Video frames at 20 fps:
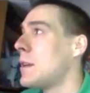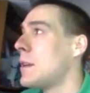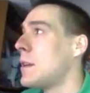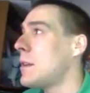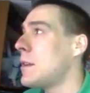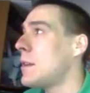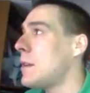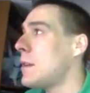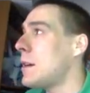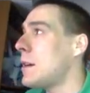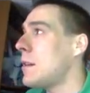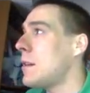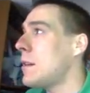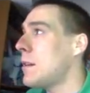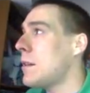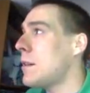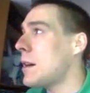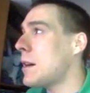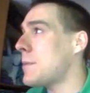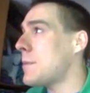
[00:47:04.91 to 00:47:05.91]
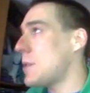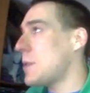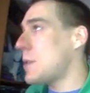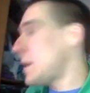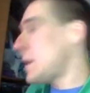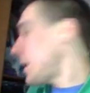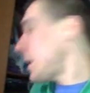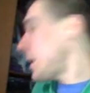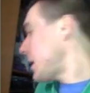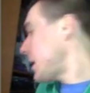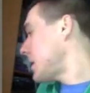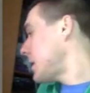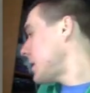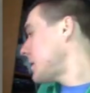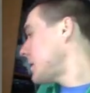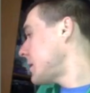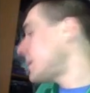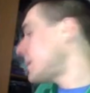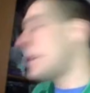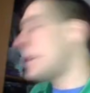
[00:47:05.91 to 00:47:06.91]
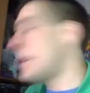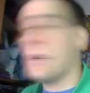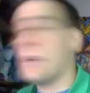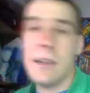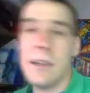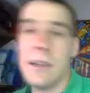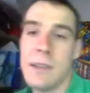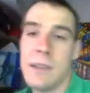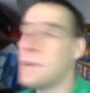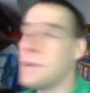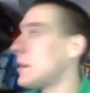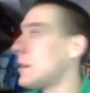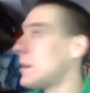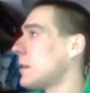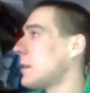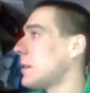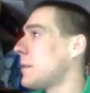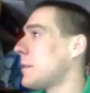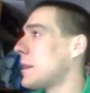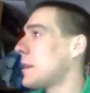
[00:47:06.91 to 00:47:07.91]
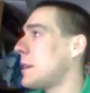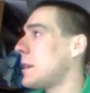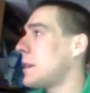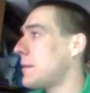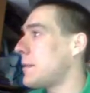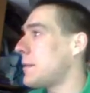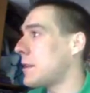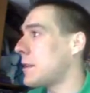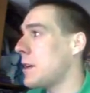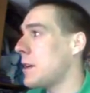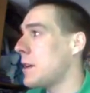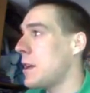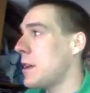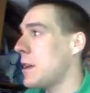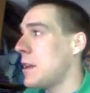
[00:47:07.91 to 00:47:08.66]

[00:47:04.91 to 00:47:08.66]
Now the other option is, if you're a little bit clever,